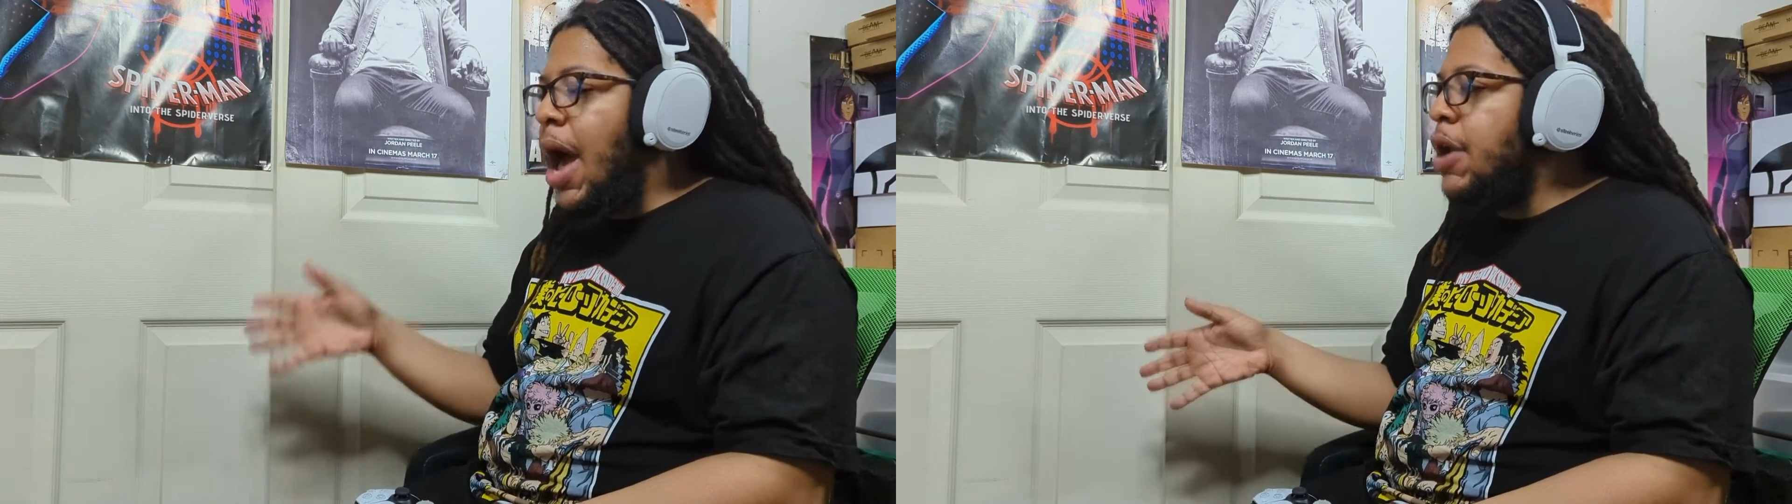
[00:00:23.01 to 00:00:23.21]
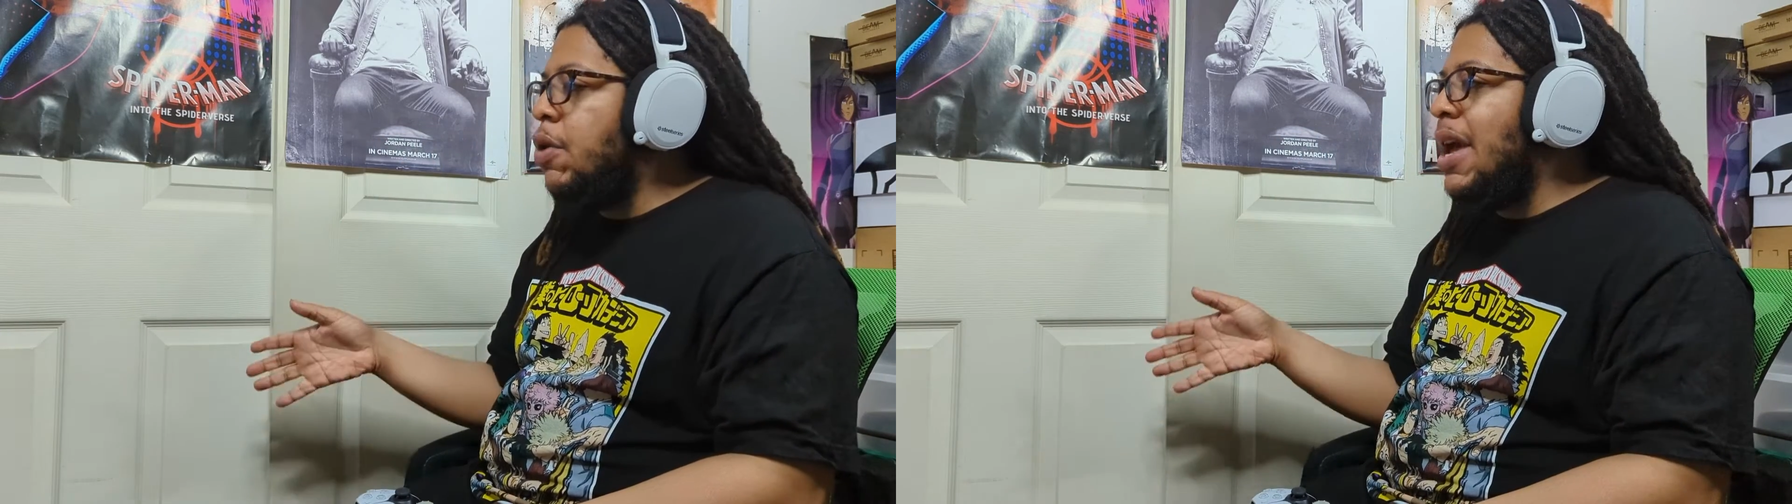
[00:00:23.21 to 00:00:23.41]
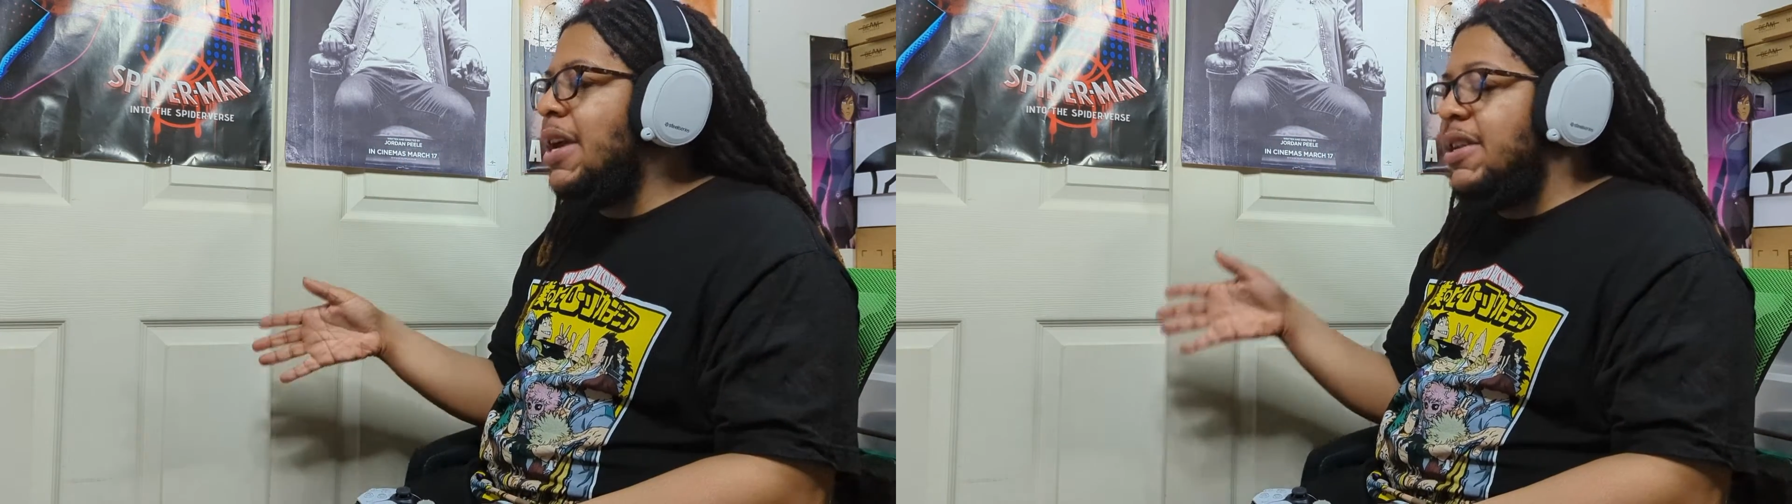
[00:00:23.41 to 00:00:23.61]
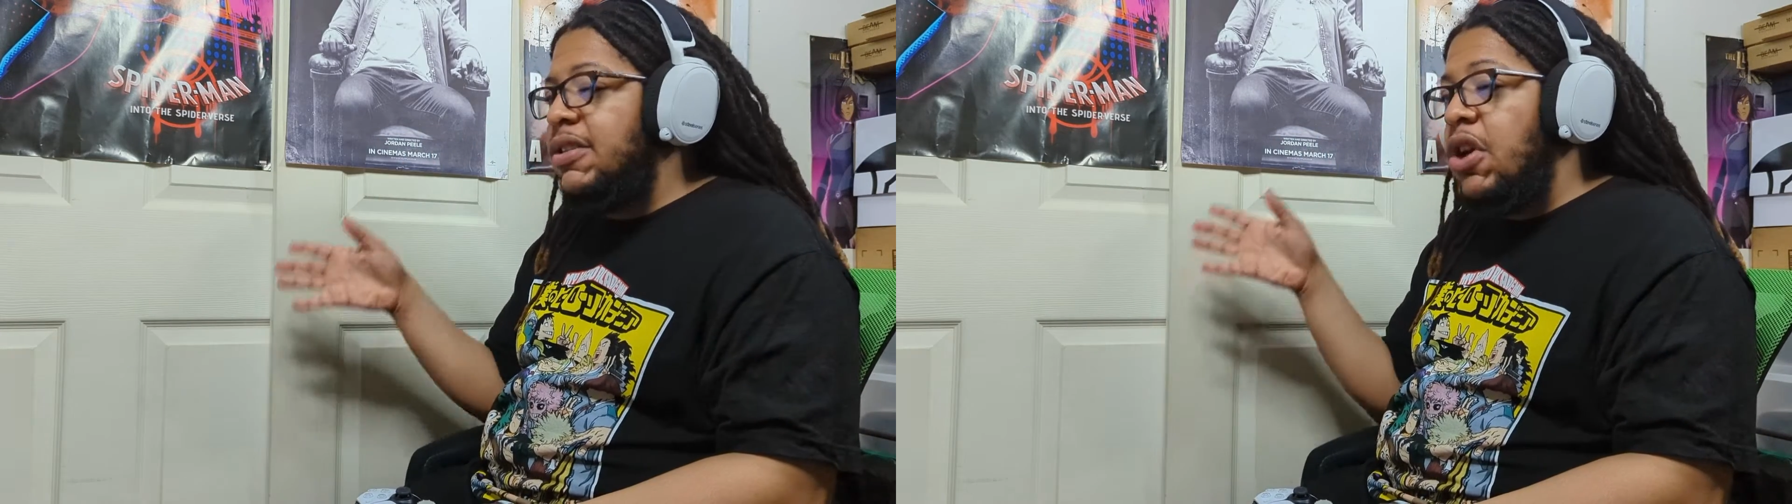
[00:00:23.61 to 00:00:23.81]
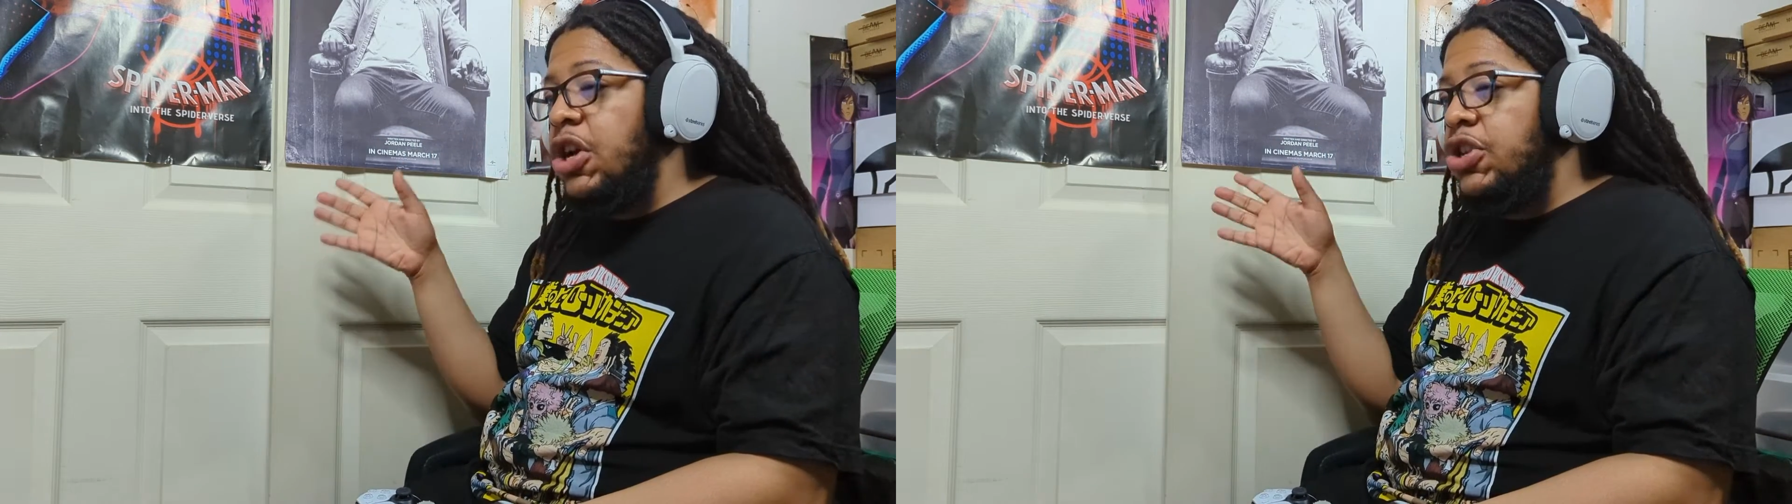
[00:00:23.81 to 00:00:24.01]
I know that
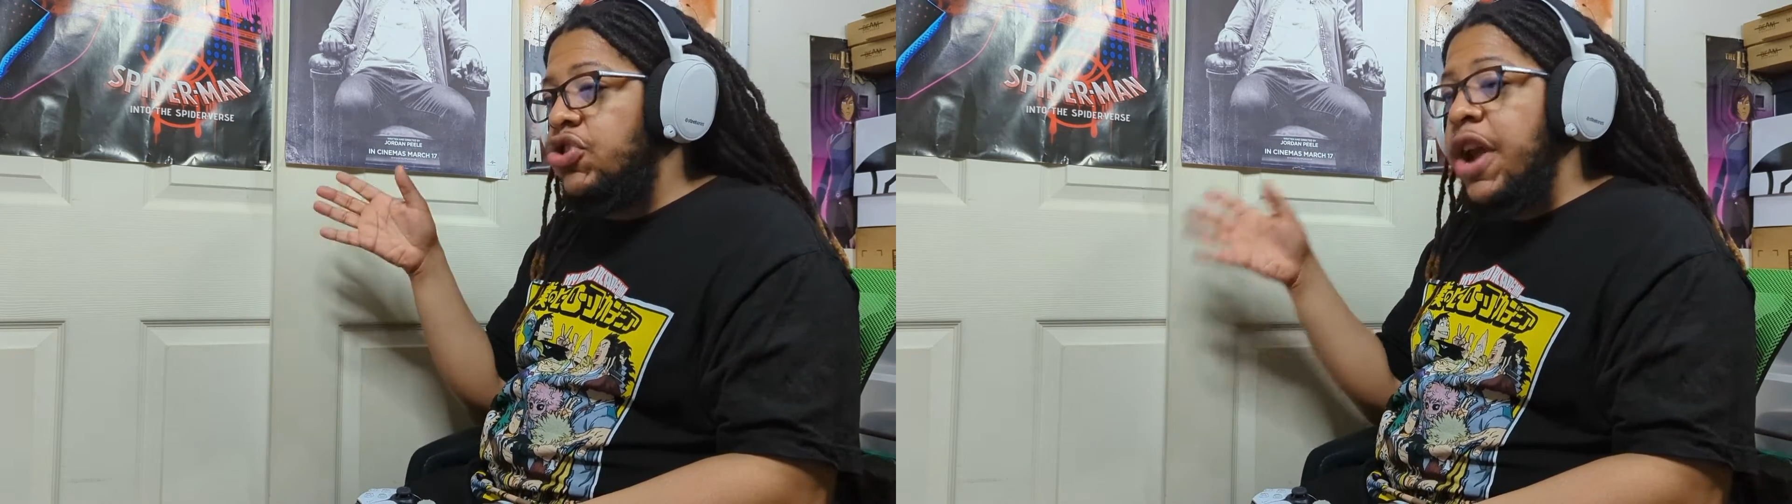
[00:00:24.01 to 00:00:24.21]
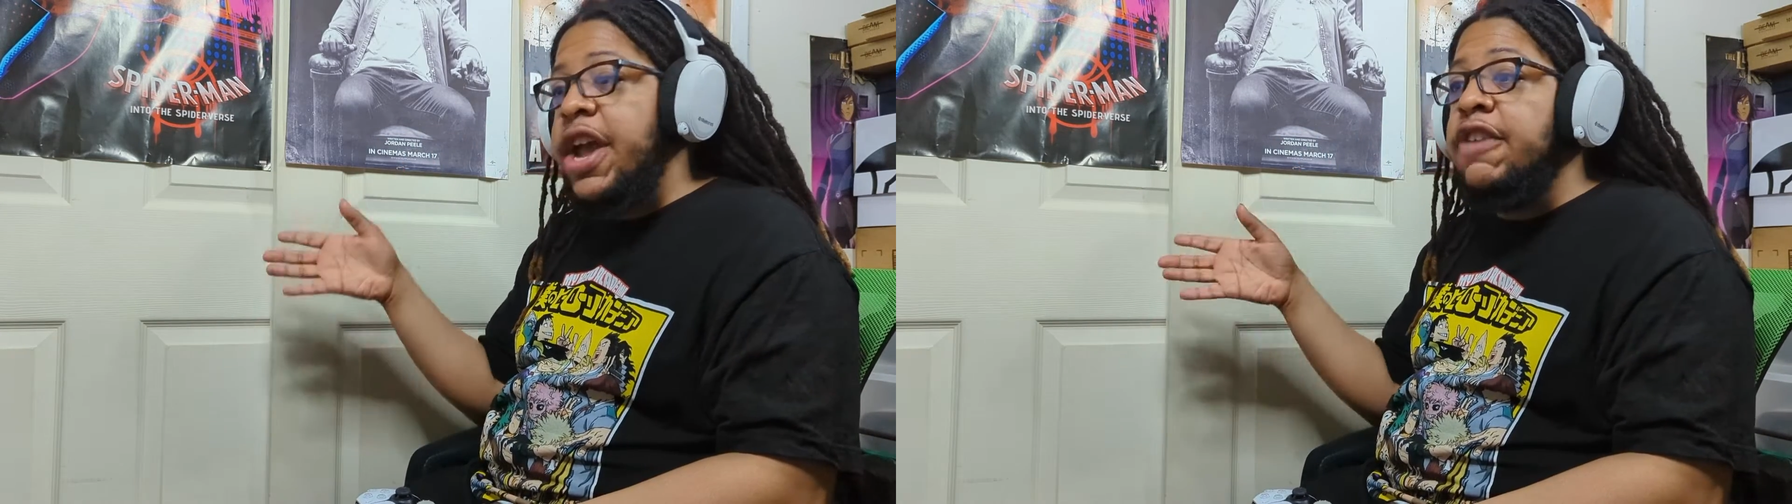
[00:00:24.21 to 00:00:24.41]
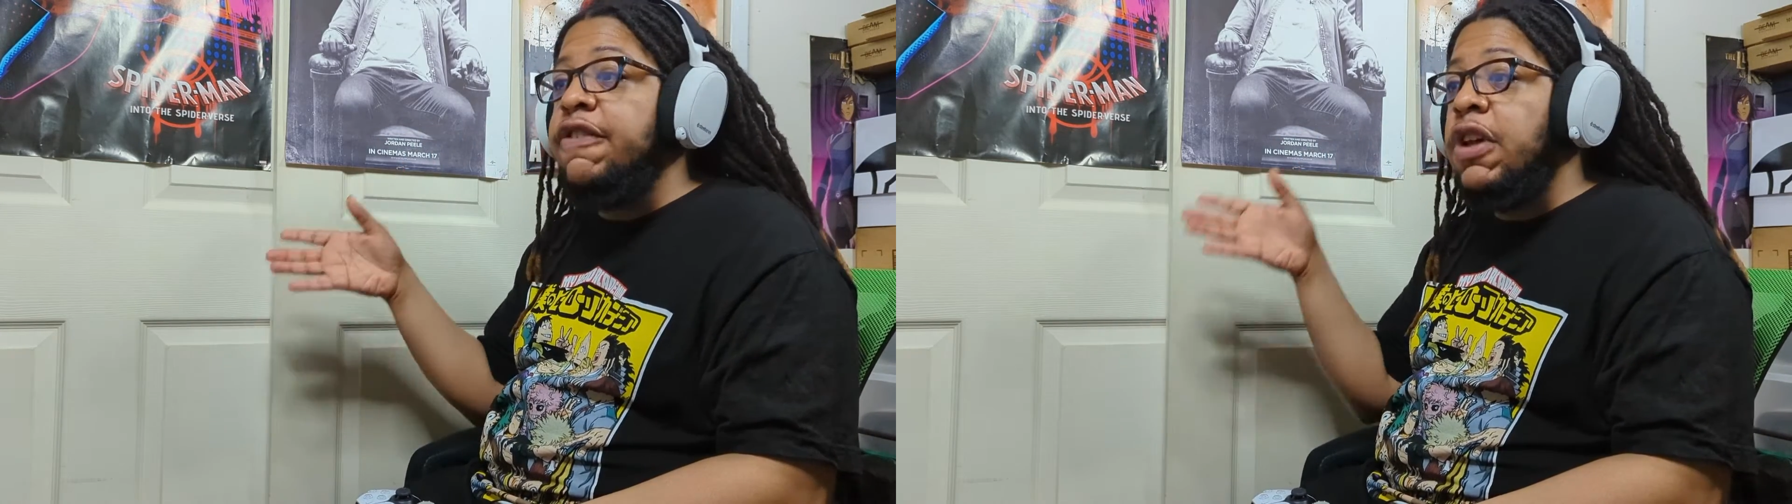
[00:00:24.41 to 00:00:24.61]
it's a train